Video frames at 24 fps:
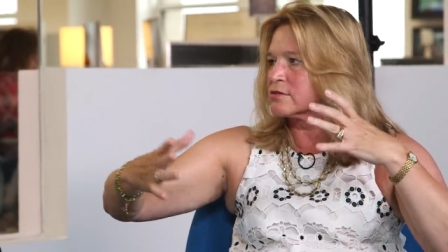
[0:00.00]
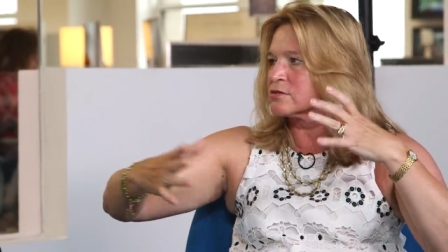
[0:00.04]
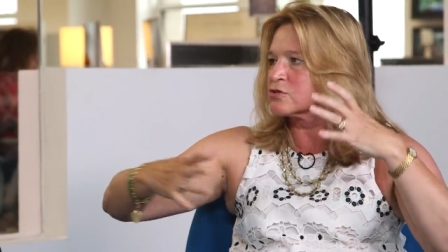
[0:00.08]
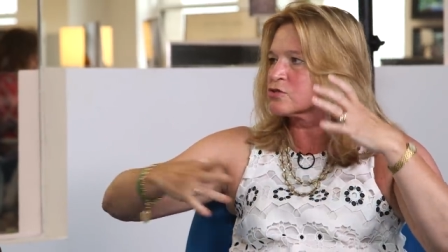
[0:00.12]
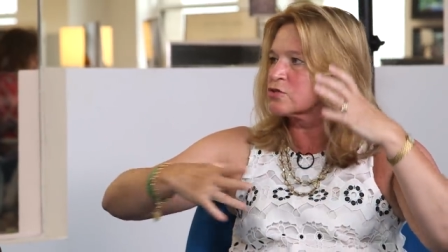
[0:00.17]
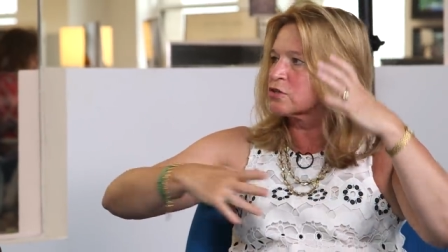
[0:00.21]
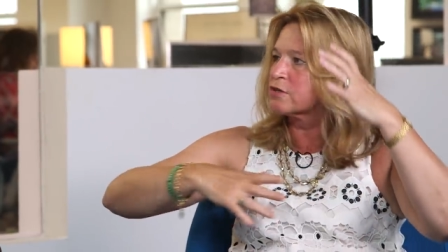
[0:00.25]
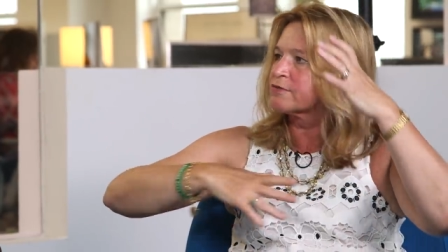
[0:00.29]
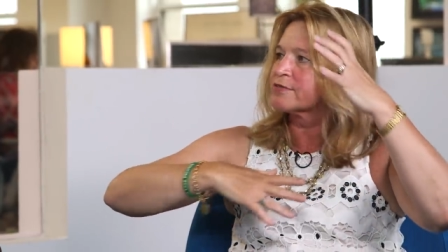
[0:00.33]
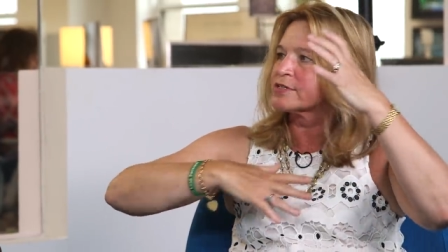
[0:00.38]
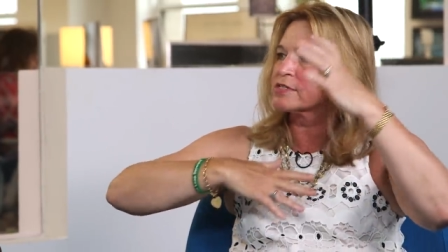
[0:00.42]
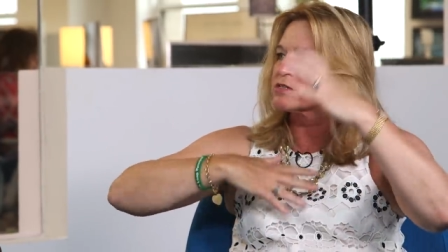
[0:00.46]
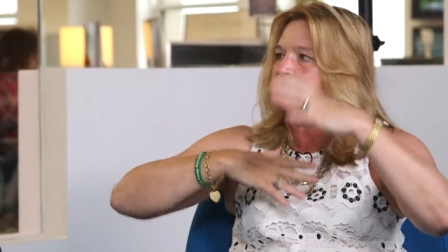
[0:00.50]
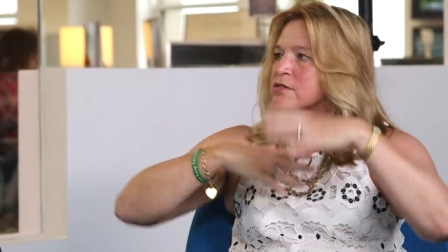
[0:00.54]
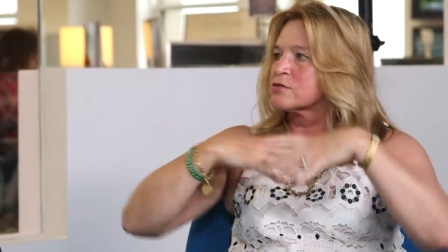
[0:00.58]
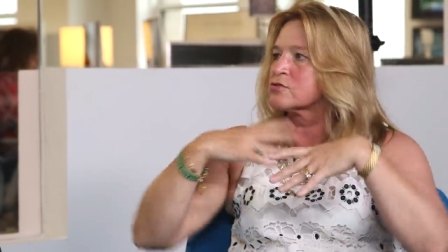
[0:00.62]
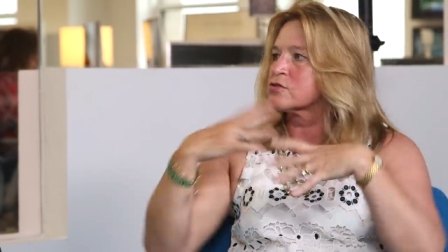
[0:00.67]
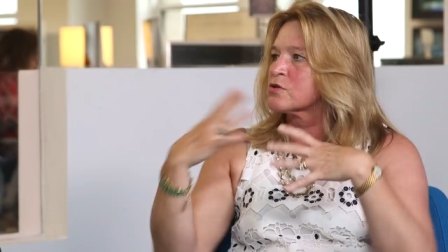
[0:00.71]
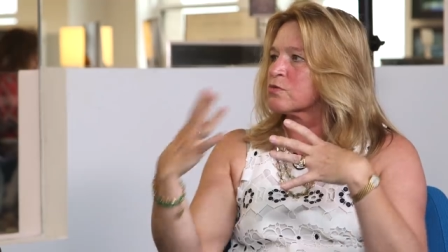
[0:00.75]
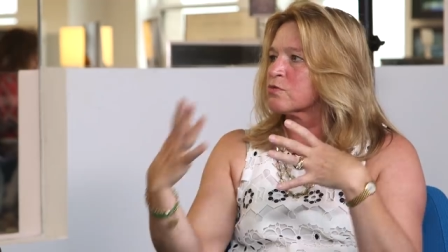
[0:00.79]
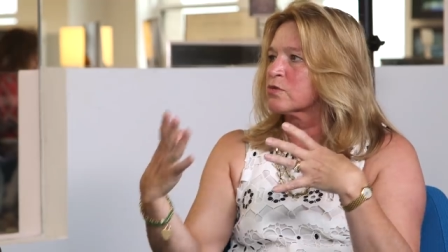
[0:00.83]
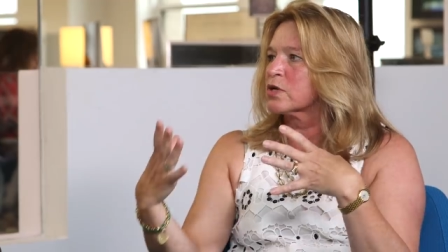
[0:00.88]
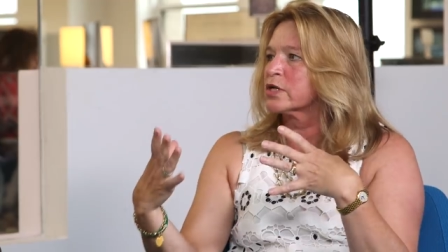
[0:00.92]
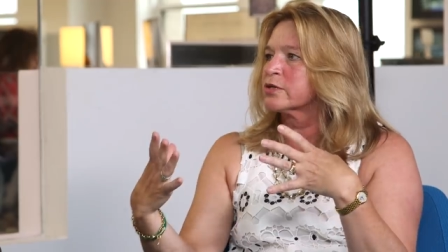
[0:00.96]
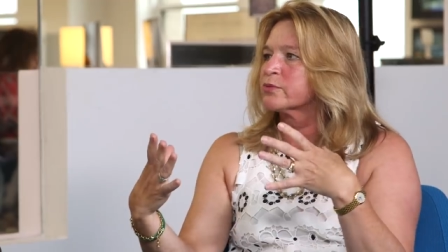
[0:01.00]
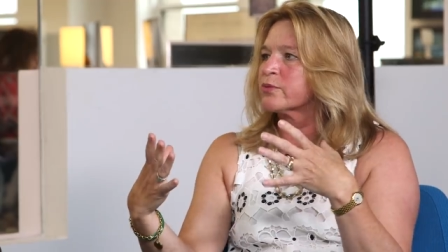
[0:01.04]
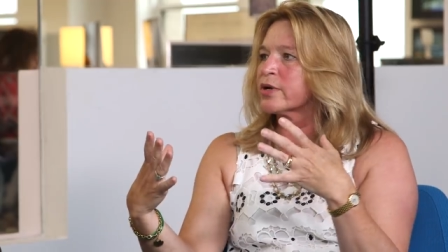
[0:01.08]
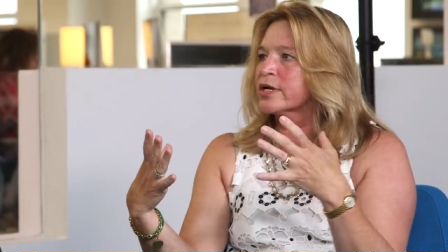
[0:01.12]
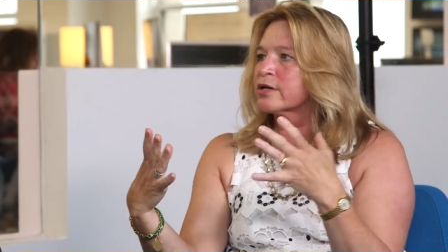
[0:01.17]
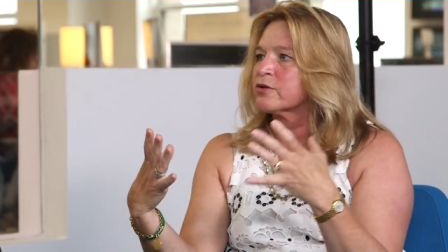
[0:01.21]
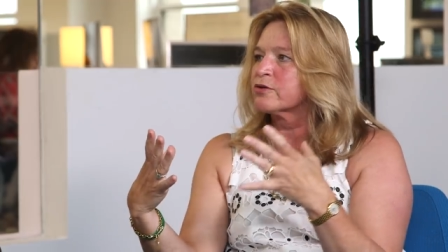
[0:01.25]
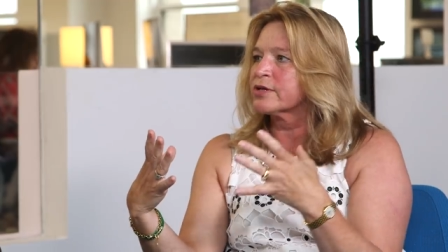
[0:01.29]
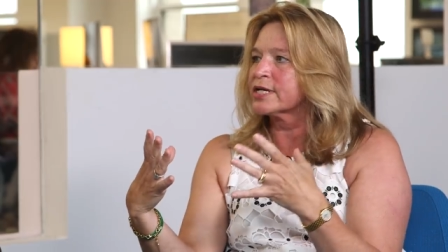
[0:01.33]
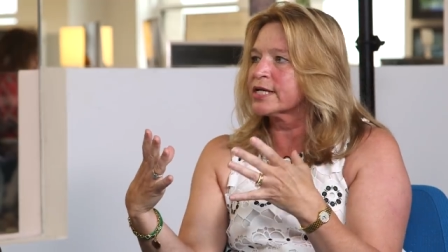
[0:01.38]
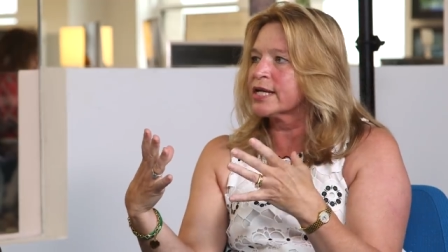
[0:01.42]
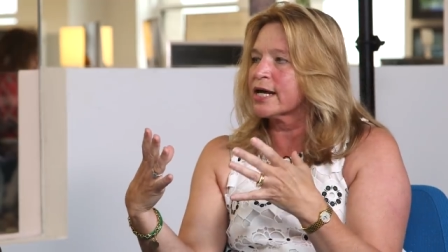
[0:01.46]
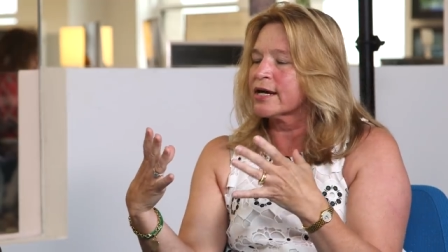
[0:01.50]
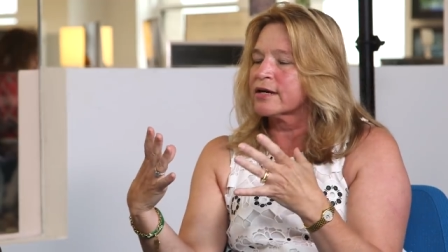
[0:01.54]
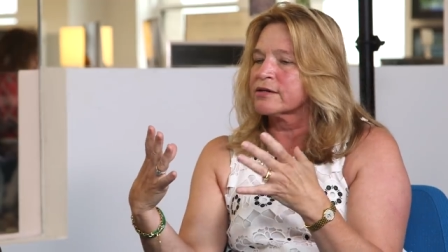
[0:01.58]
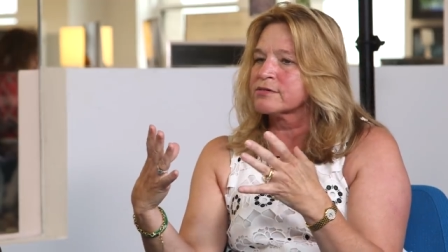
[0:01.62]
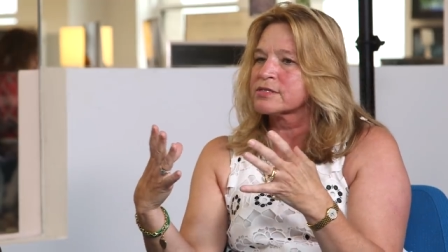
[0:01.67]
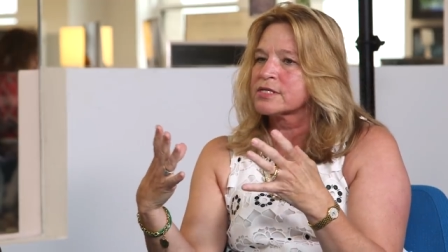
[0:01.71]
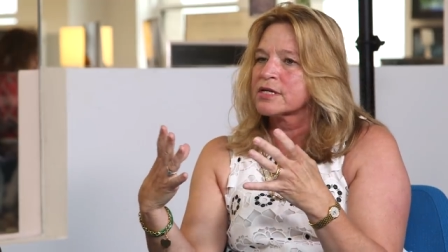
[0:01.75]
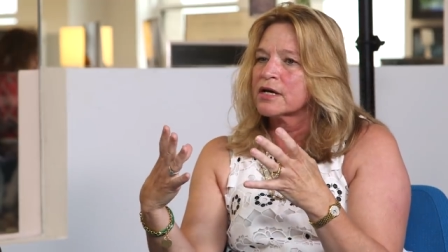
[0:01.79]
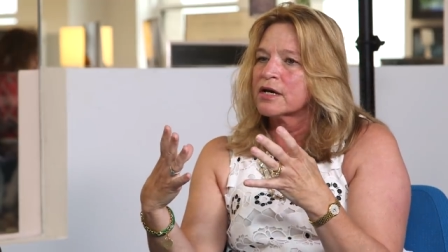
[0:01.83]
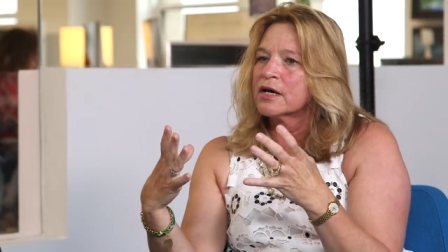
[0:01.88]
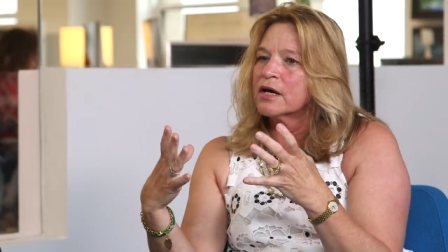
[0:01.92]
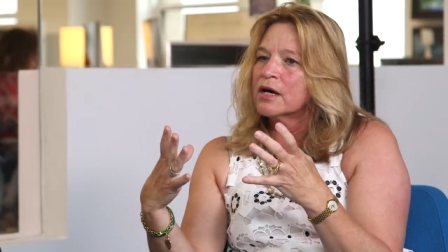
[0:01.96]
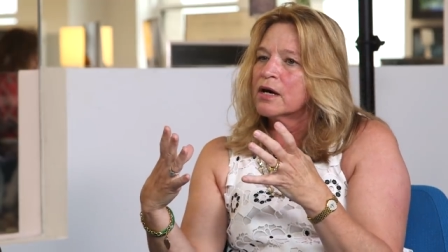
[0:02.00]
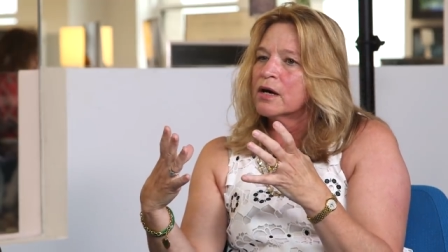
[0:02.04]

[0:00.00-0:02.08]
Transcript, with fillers: on the surface, there's a runaway greenhouse.